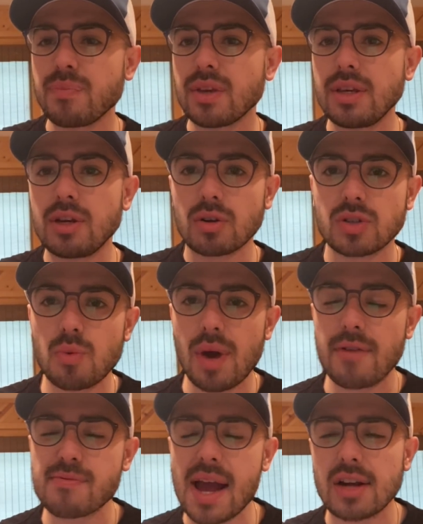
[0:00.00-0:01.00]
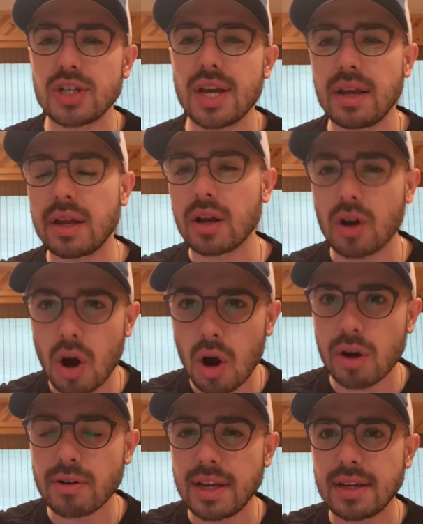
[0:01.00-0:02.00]
years away from actually getting in a
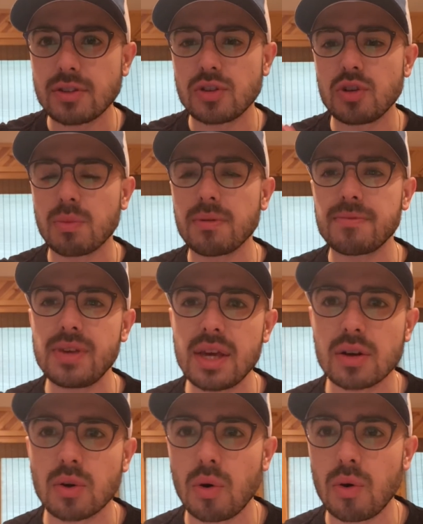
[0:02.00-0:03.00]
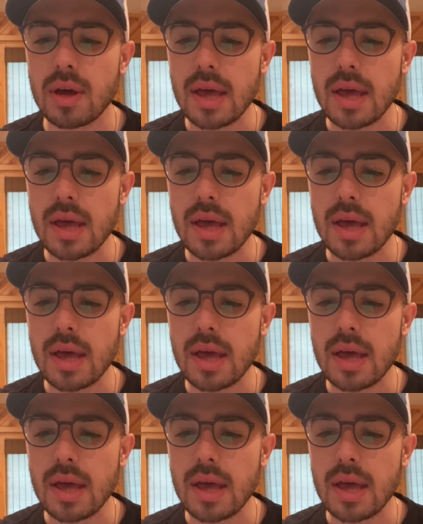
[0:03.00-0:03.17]
car or any consumer vehicle.